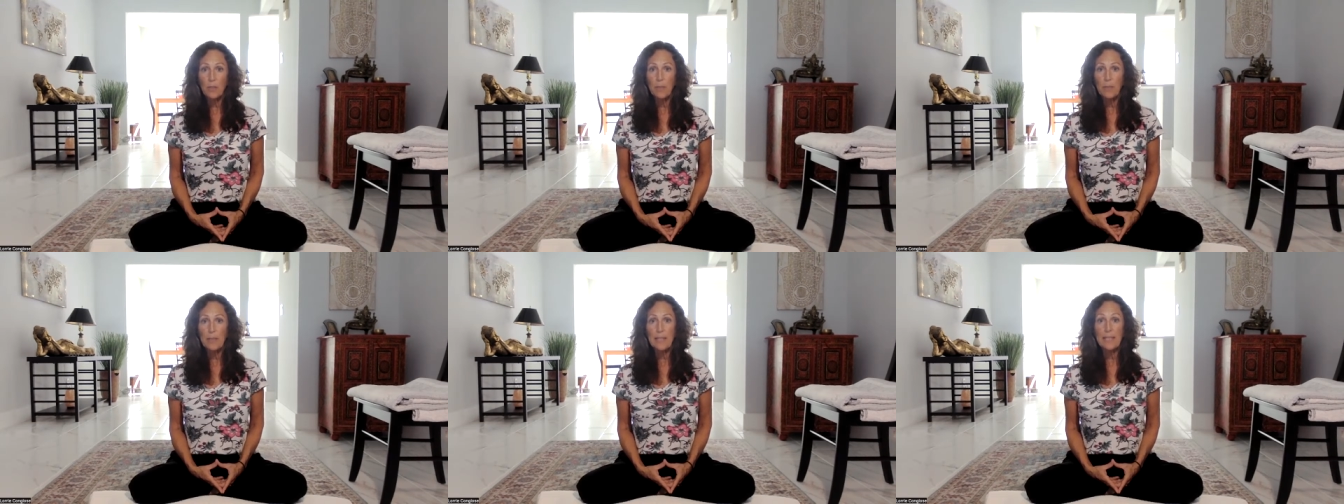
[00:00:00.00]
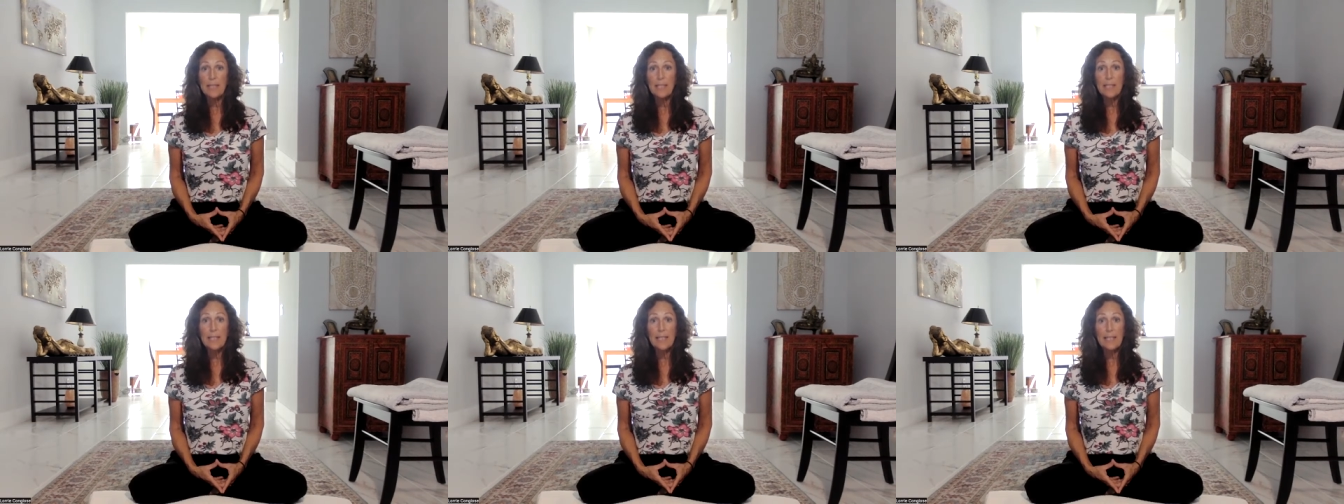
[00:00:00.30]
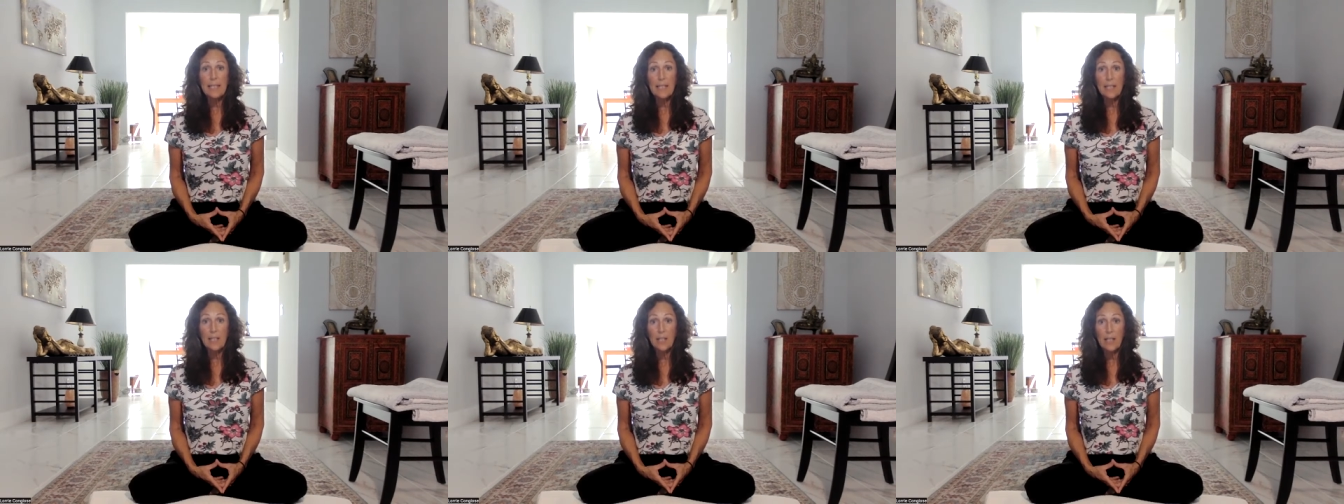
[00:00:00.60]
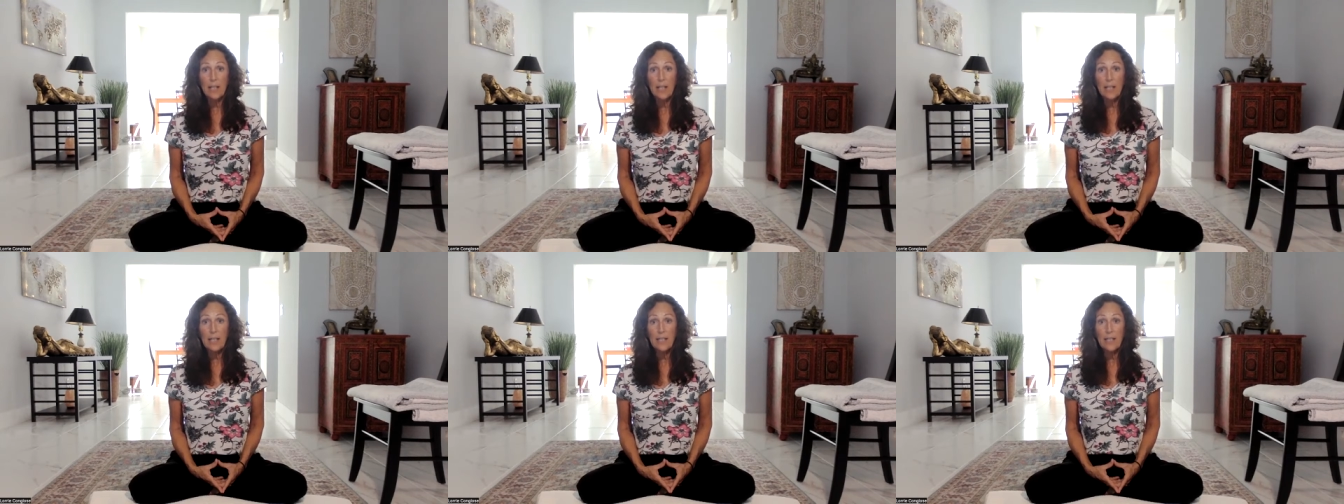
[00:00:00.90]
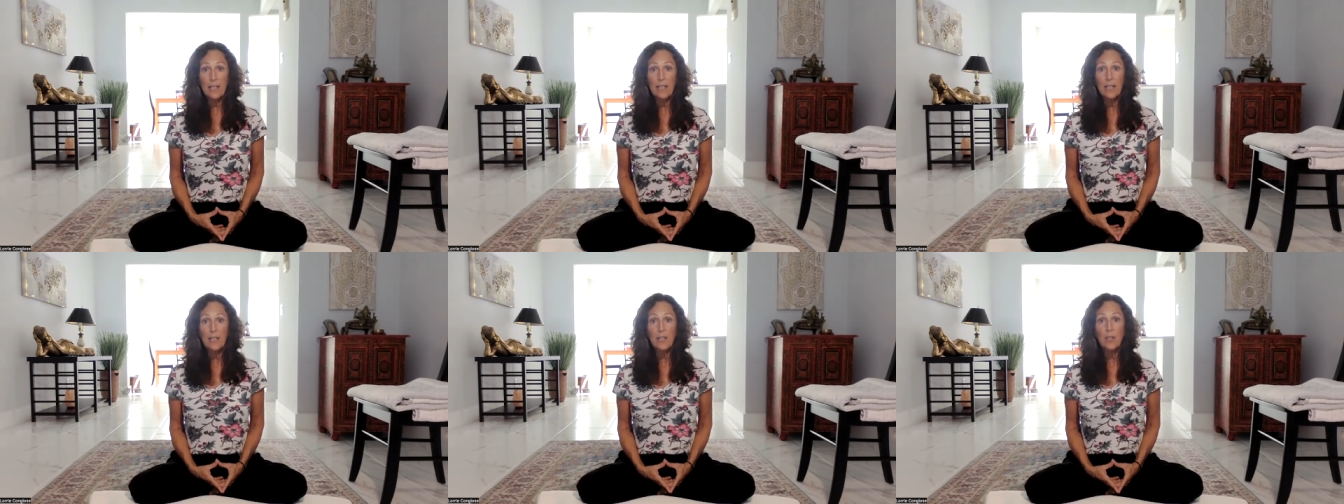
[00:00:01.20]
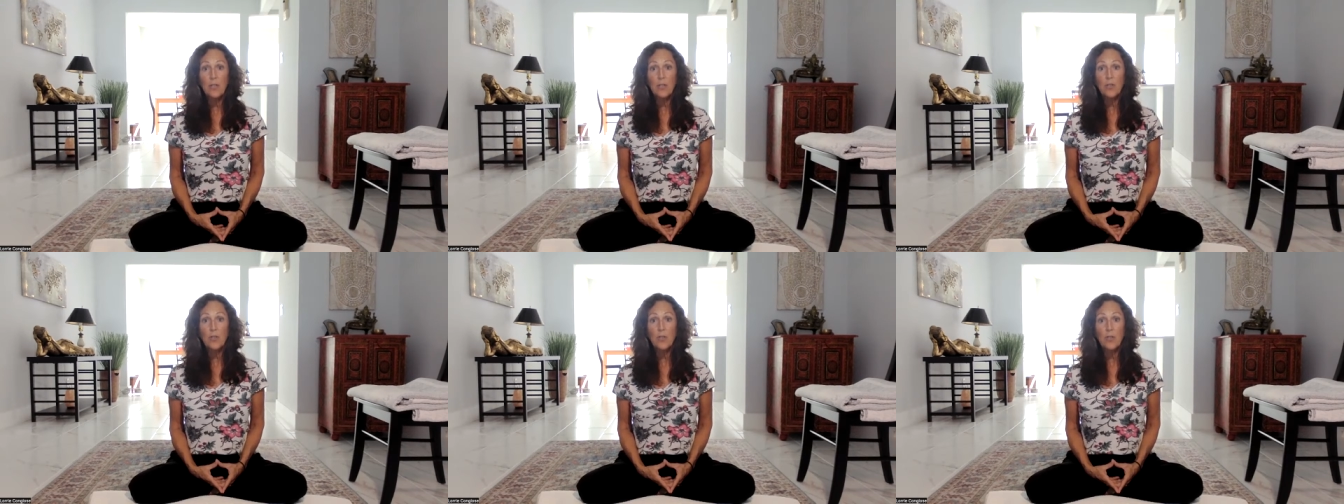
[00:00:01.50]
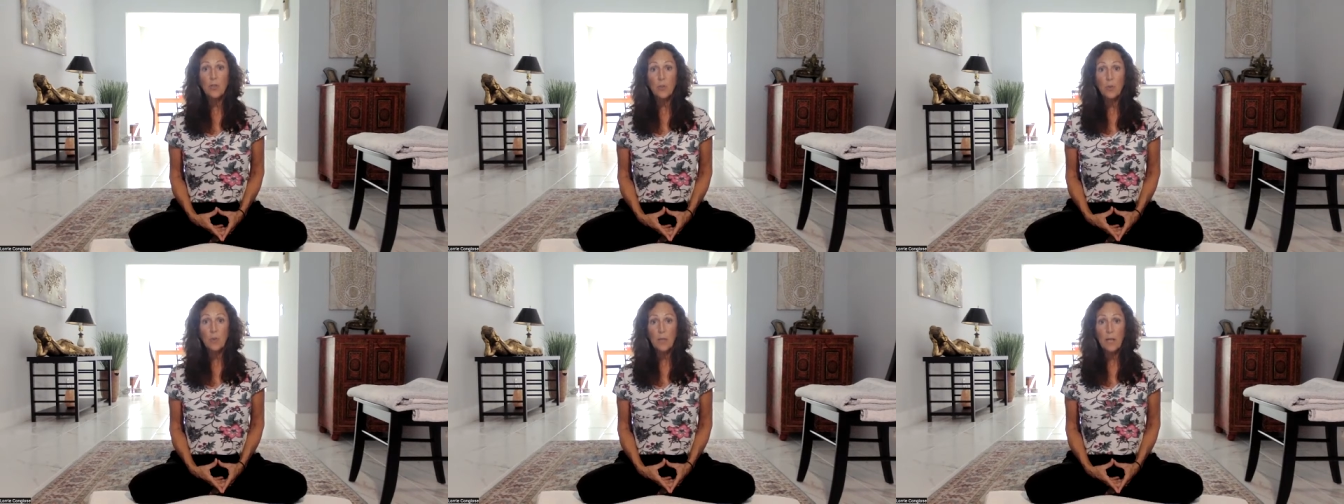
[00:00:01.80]
be Sthira
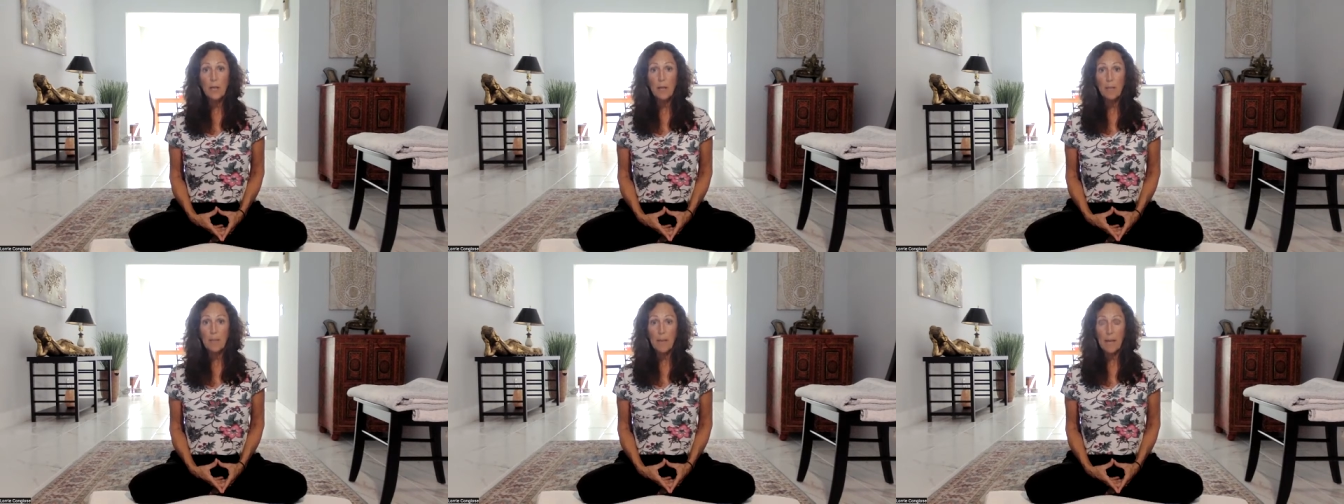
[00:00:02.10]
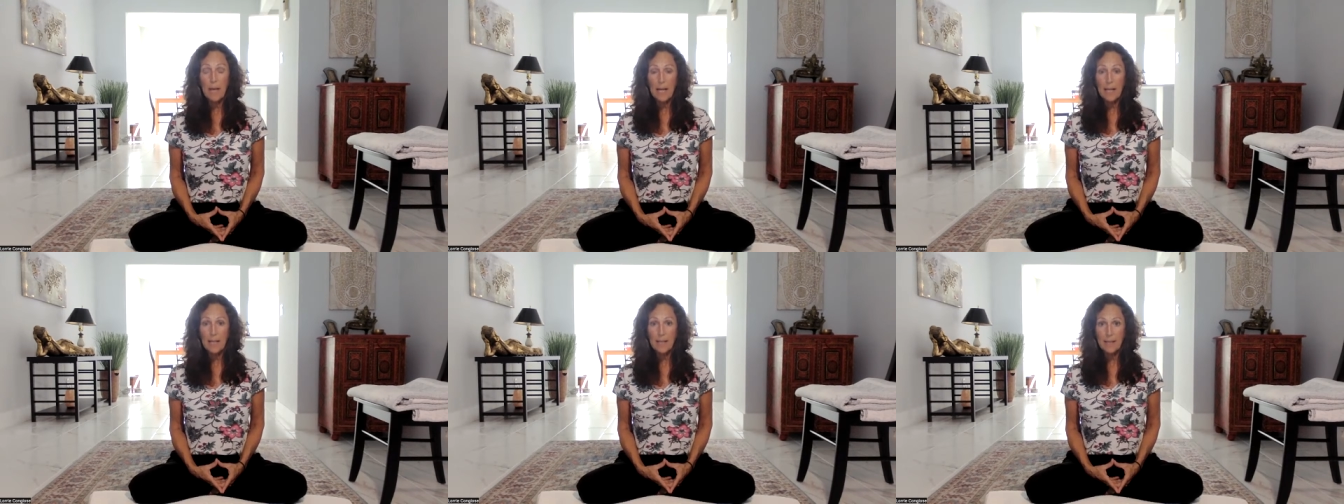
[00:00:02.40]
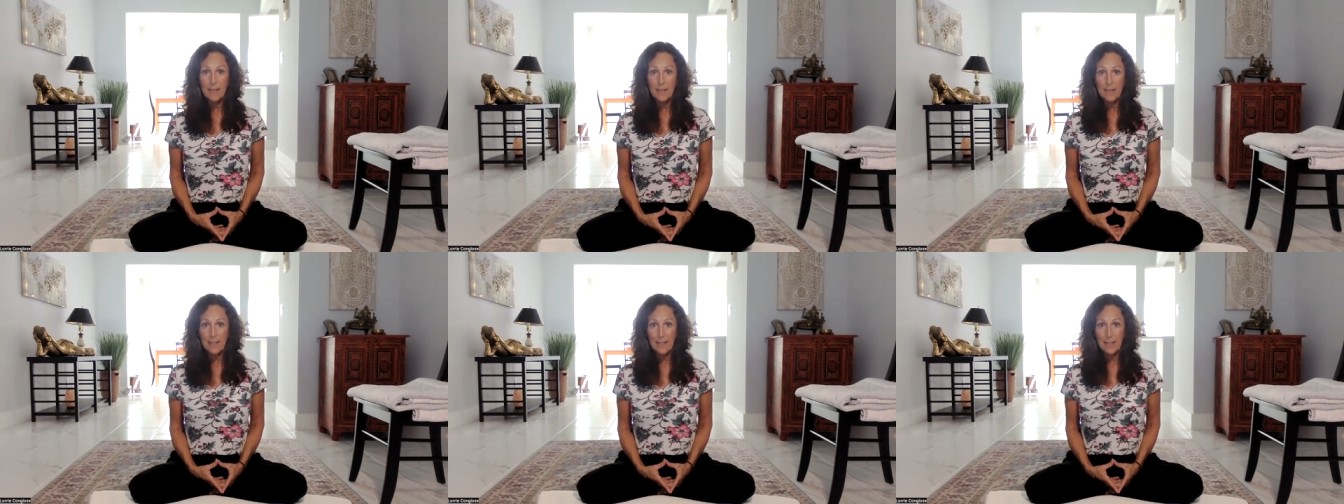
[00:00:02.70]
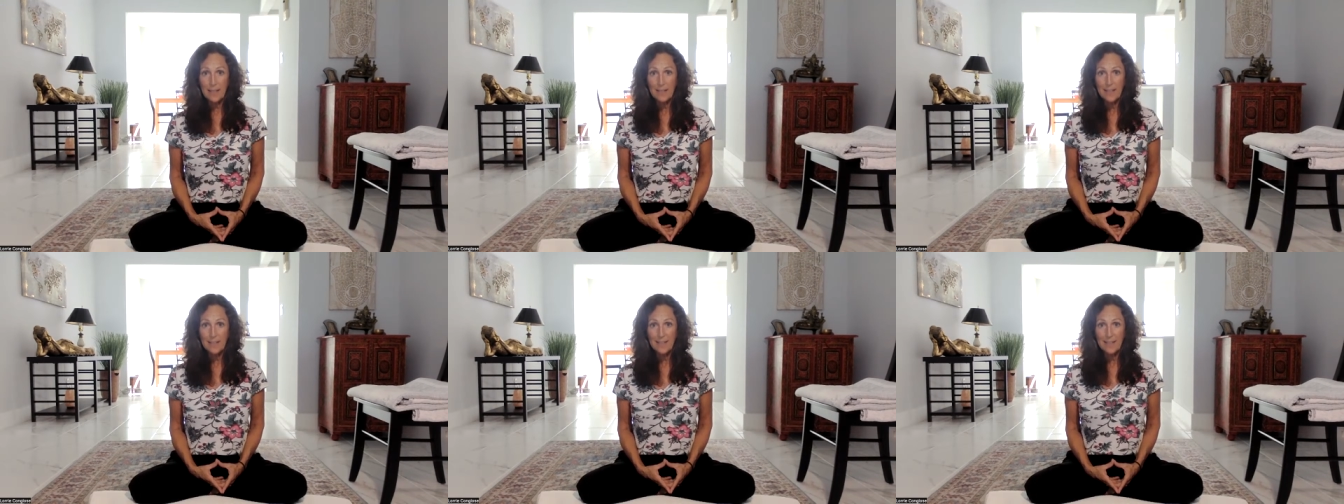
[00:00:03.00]
Sukham asana.